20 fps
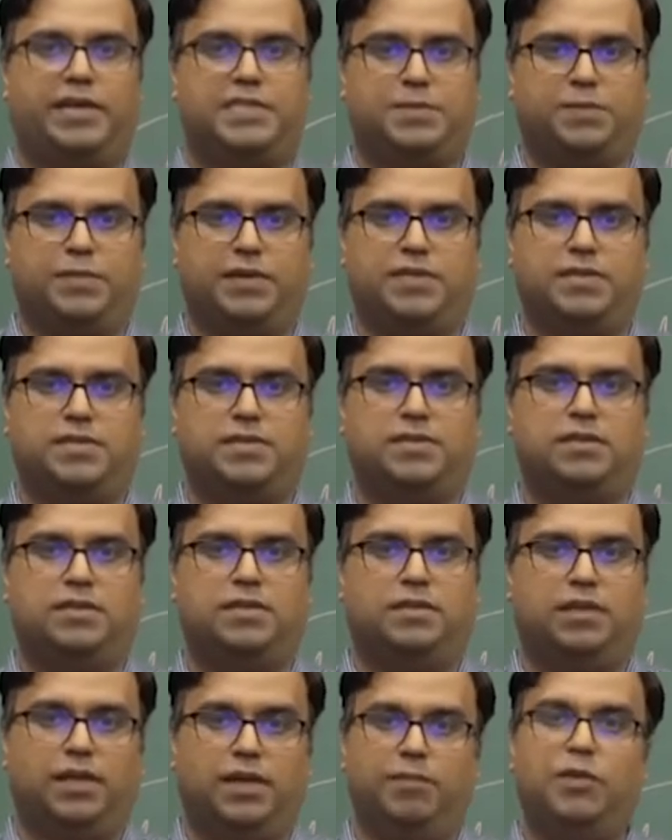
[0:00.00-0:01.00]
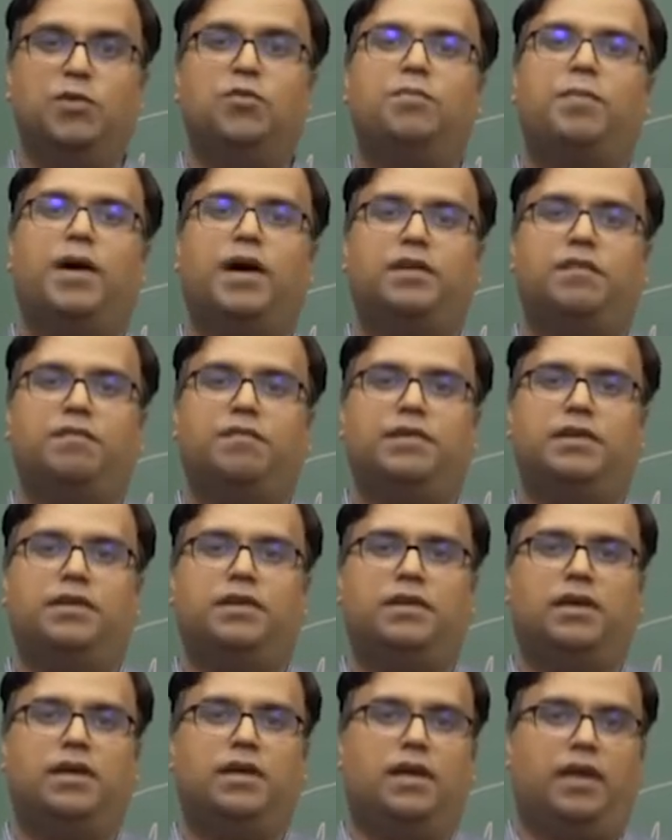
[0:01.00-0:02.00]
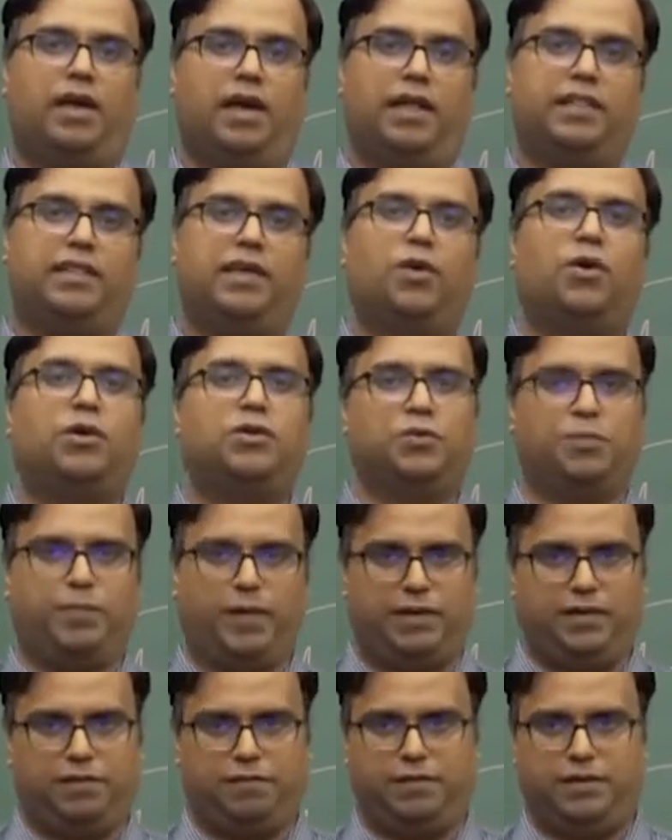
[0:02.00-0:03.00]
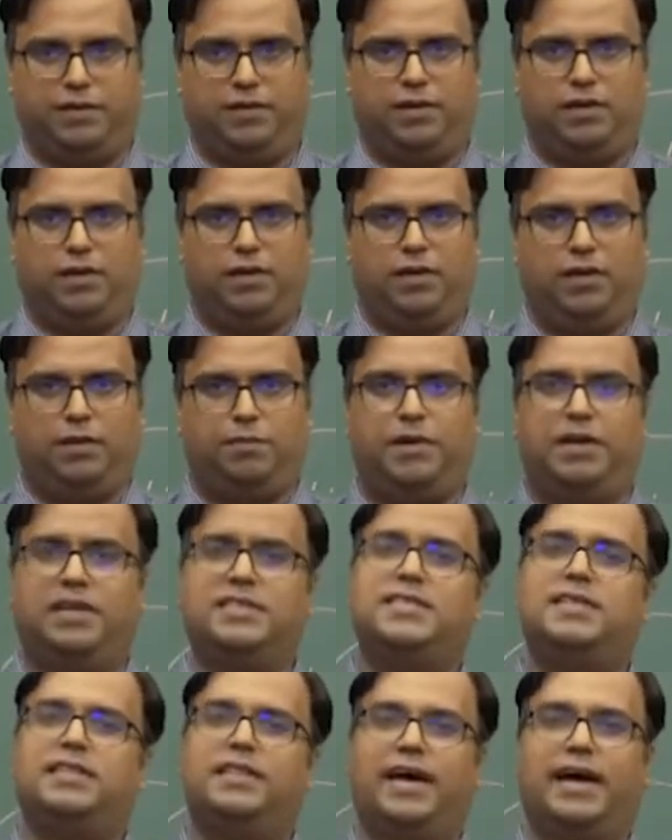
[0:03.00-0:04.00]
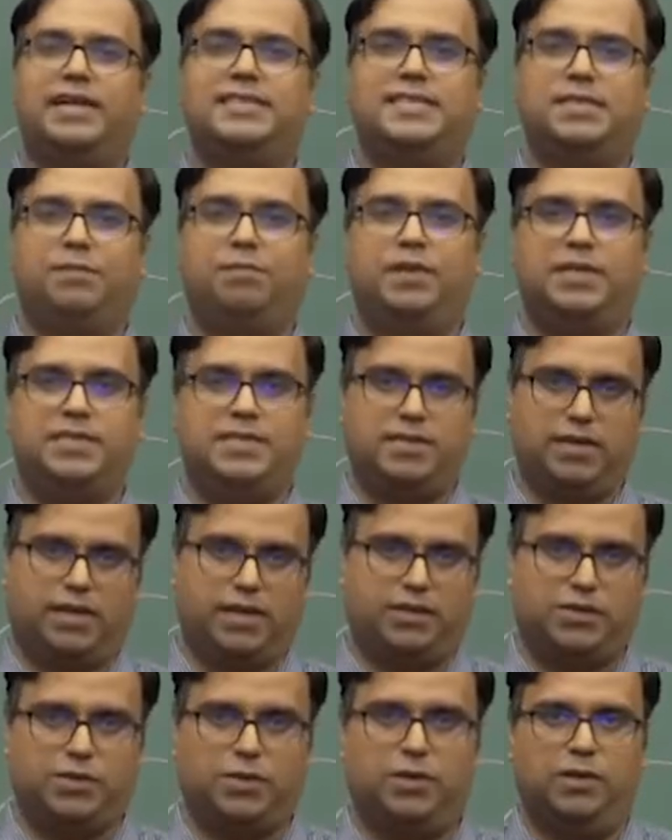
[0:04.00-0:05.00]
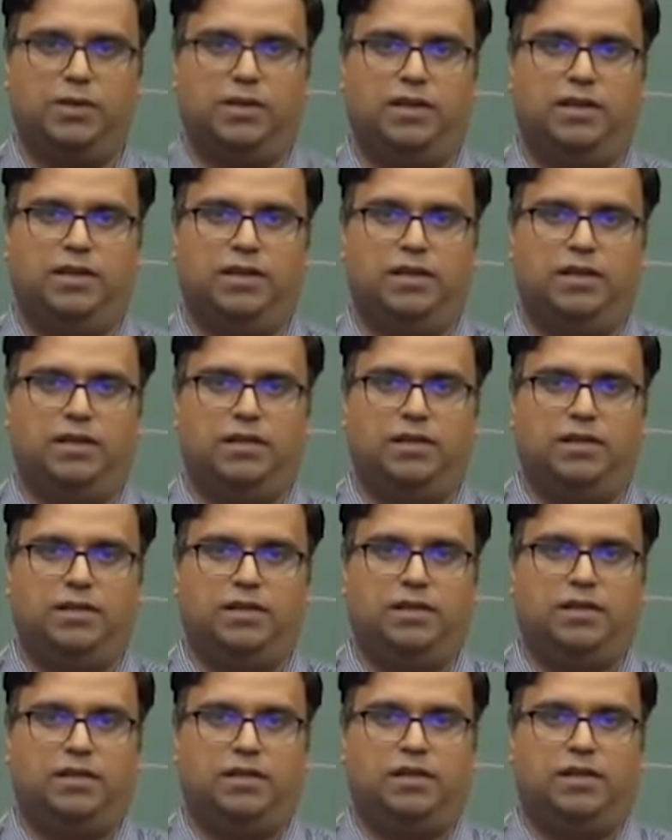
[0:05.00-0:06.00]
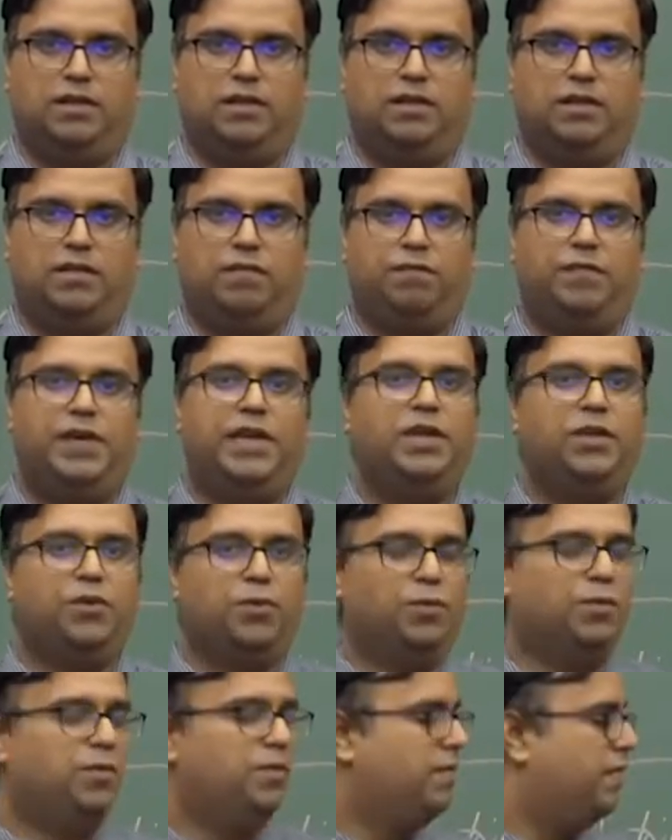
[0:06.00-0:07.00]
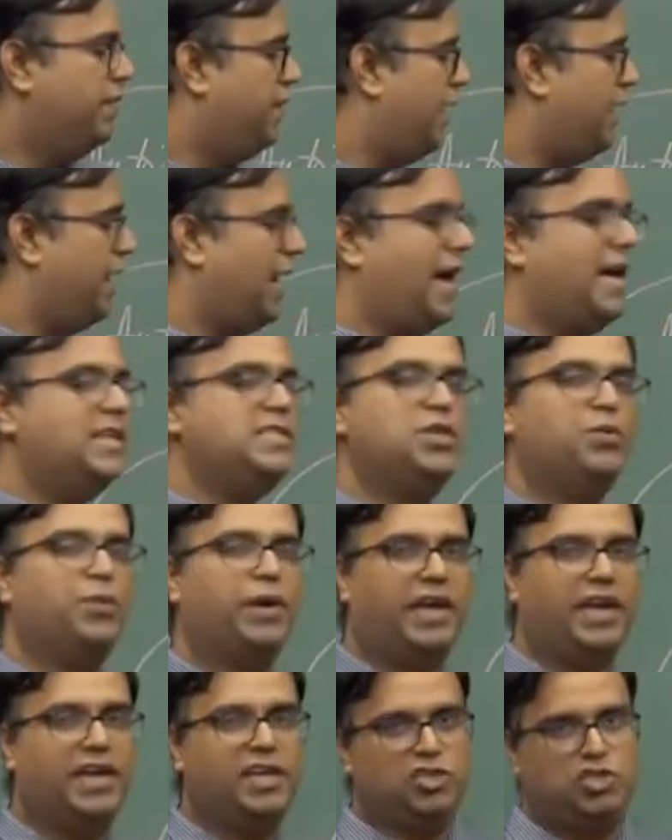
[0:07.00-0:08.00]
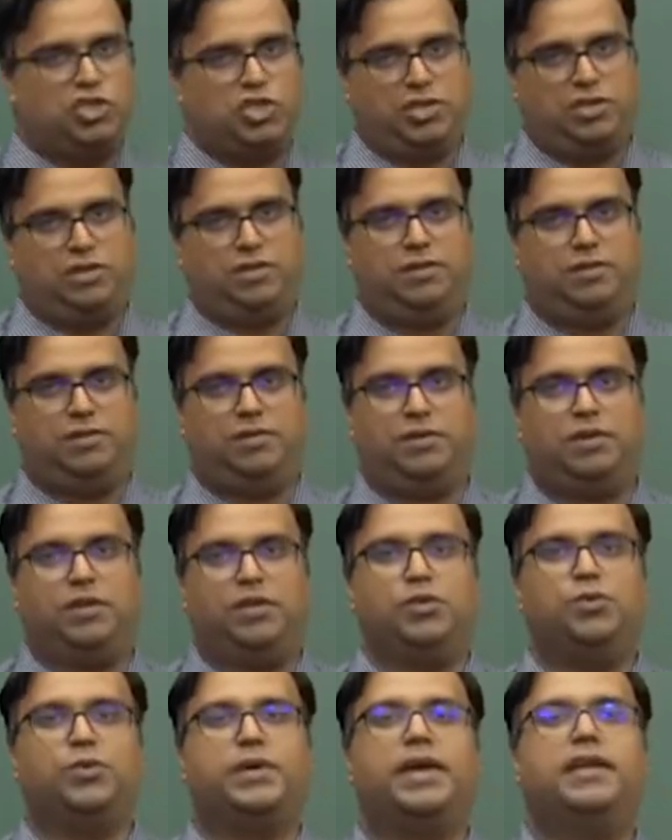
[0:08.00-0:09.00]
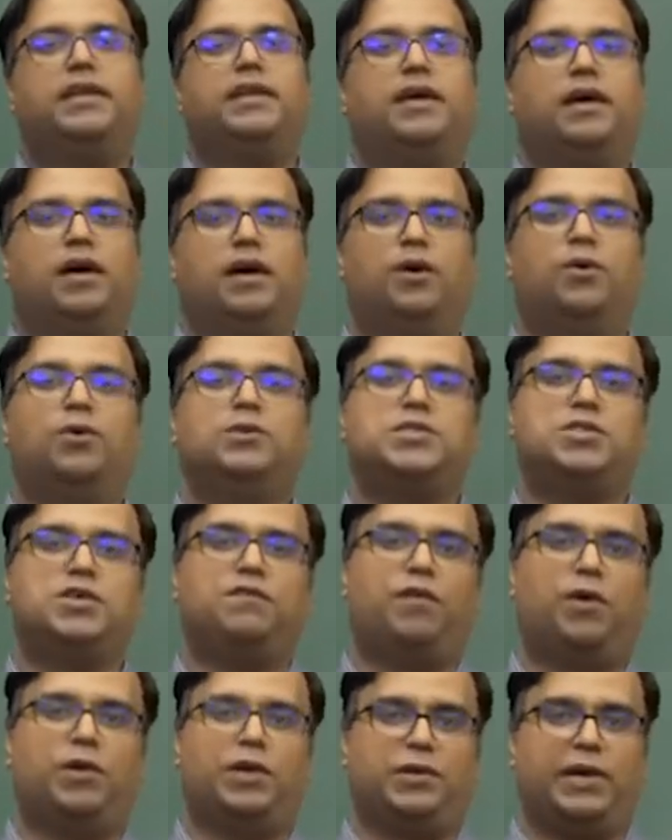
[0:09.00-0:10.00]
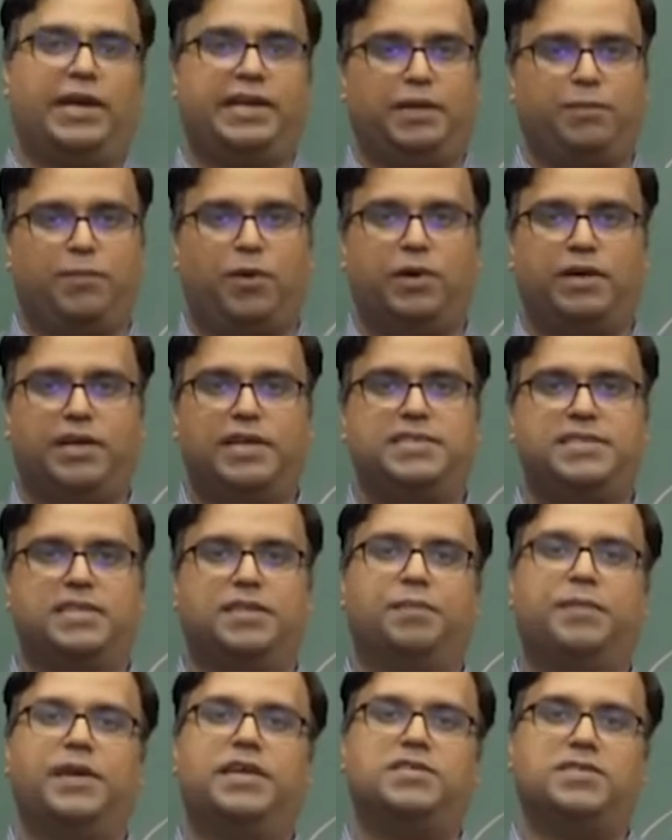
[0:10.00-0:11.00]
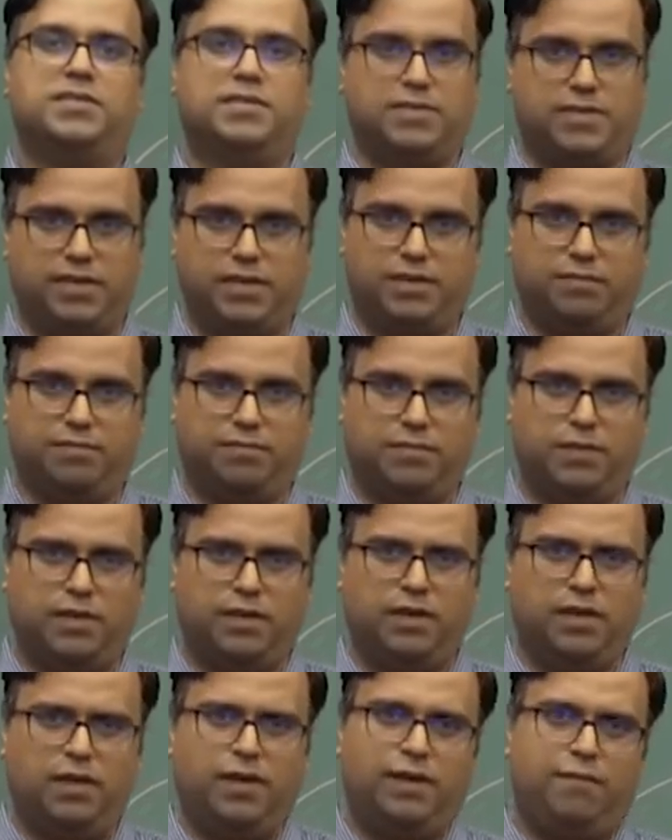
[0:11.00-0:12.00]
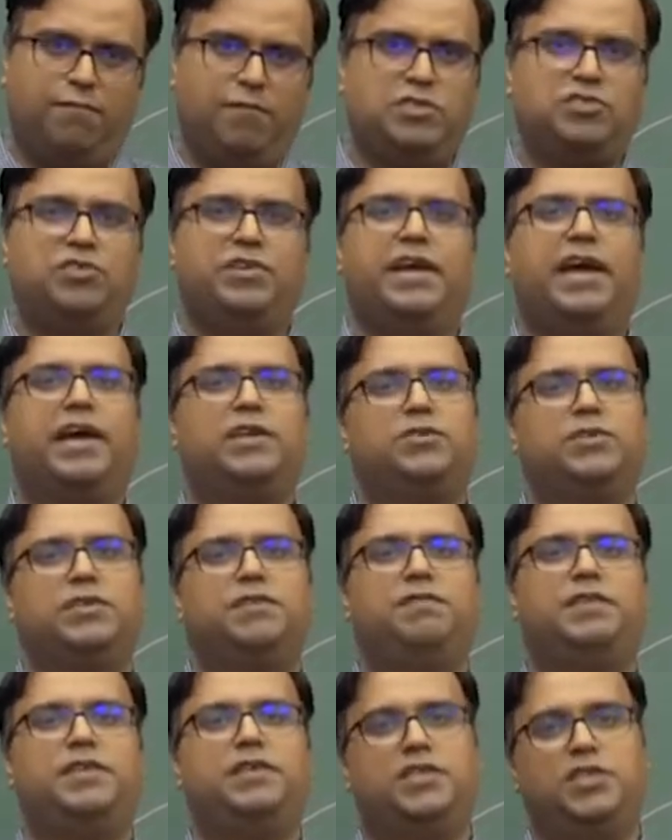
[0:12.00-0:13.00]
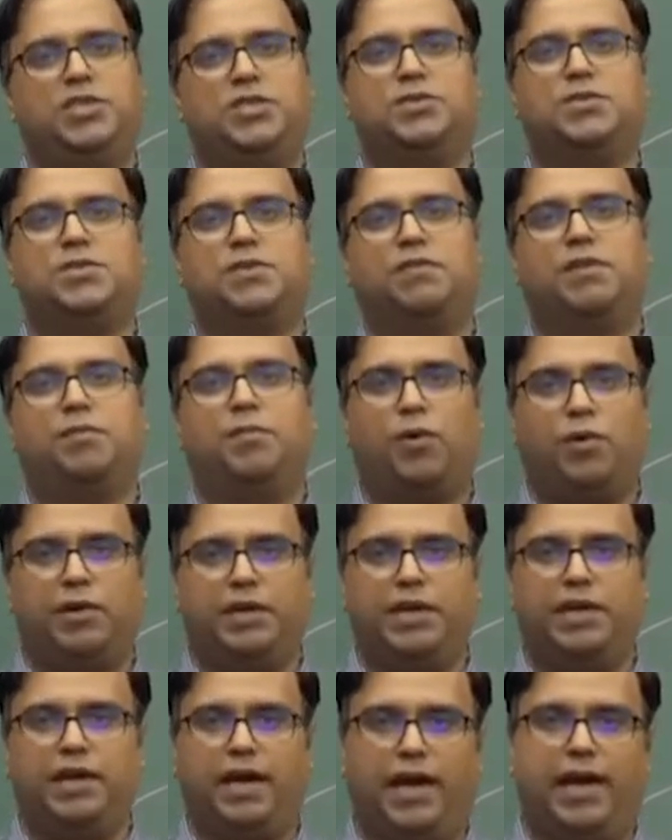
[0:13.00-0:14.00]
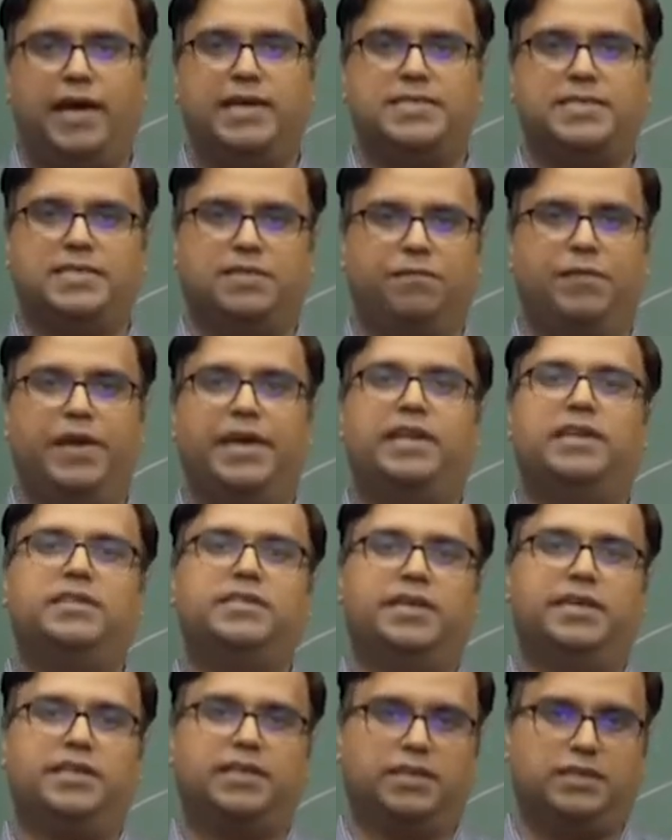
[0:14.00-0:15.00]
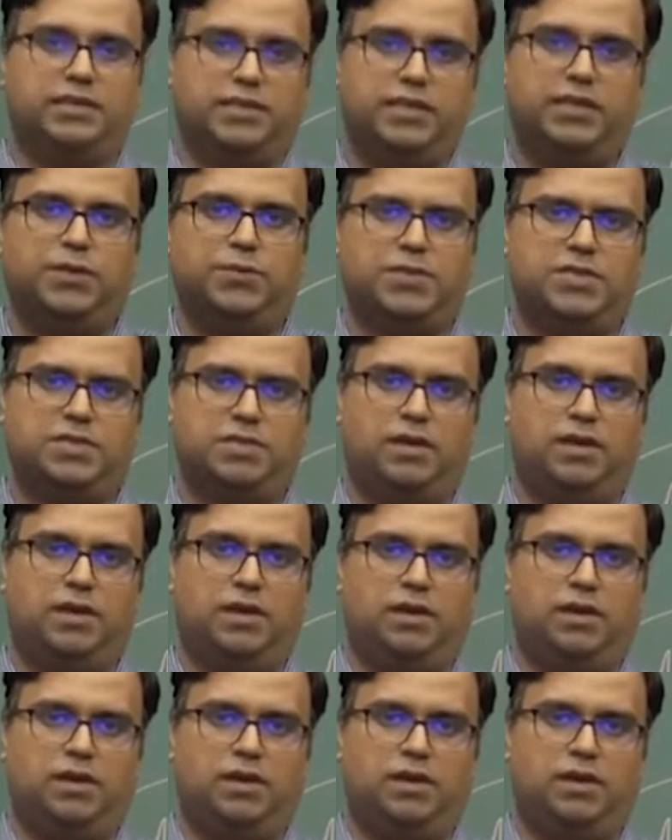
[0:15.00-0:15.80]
aspects, the immune part of it and the auto part of it. But is it that simplistic at all? We know that as you age, you get a host of autoantibodies in the patient's serum, which react to different tissues of the body as wear and tear continues.